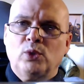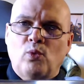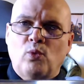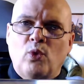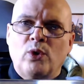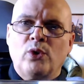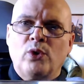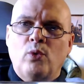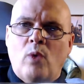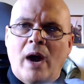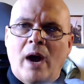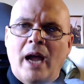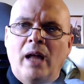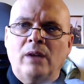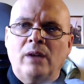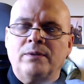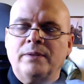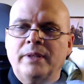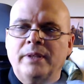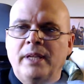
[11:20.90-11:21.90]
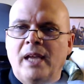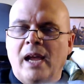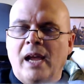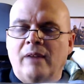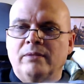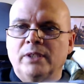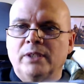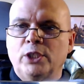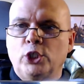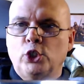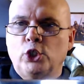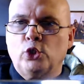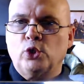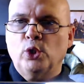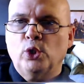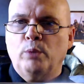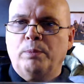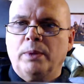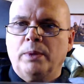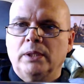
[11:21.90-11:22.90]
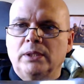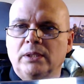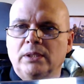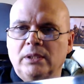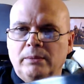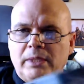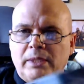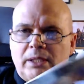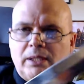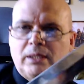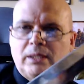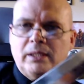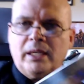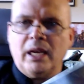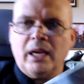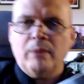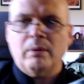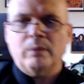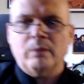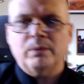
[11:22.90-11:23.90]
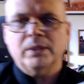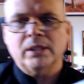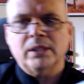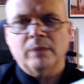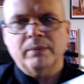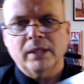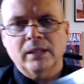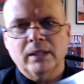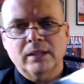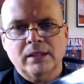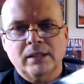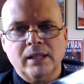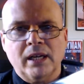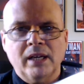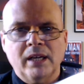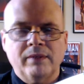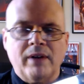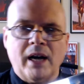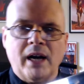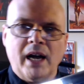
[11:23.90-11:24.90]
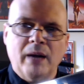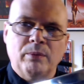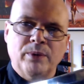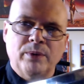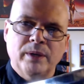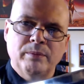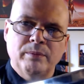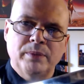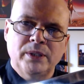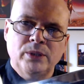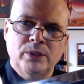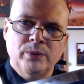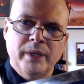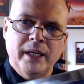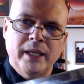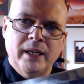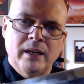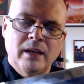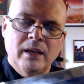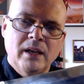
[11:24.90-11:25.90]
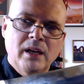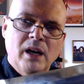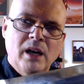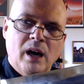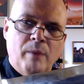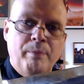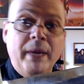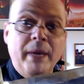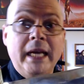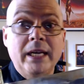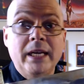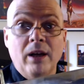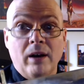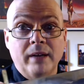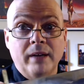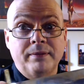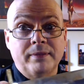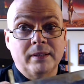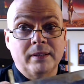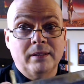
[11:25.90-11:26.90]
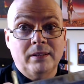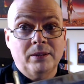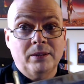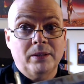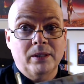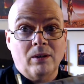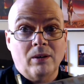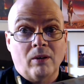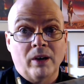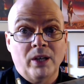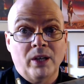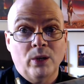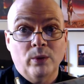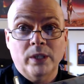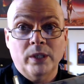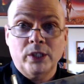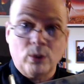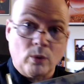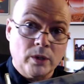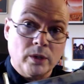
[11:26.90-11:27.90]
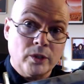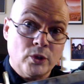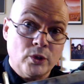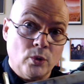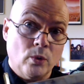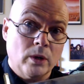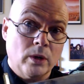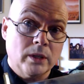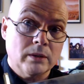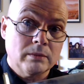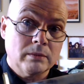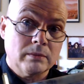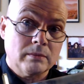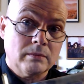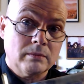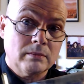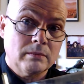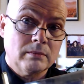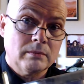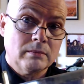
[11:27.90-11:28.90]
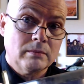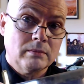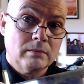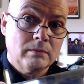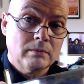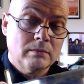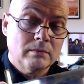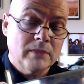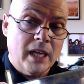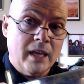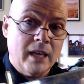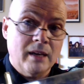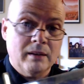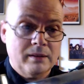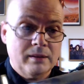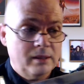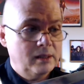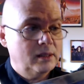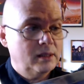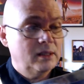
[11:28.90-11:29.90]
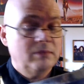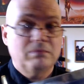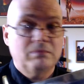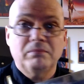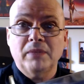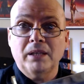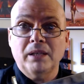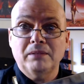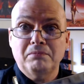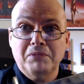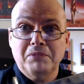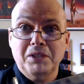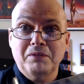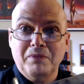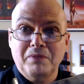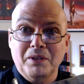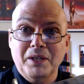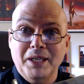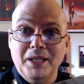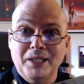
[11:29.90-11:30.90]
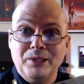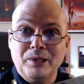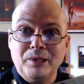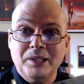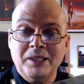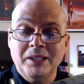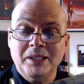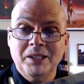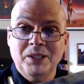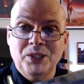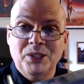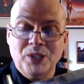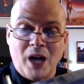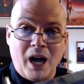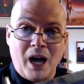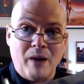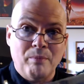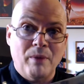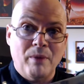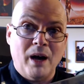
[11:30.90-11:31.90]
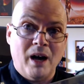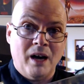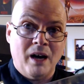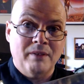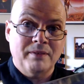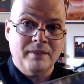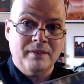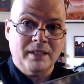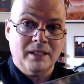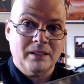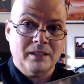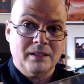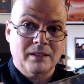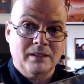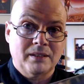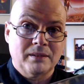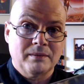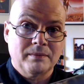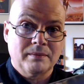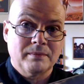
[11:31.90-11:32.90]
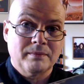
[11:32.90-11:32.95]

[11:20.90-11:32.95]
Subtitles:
was worthwhile for the average trooper. So they basically came up with something that's kind of a hybrid between a big knife and, you could argue, a short sword. And I think they did a very interesting job of it.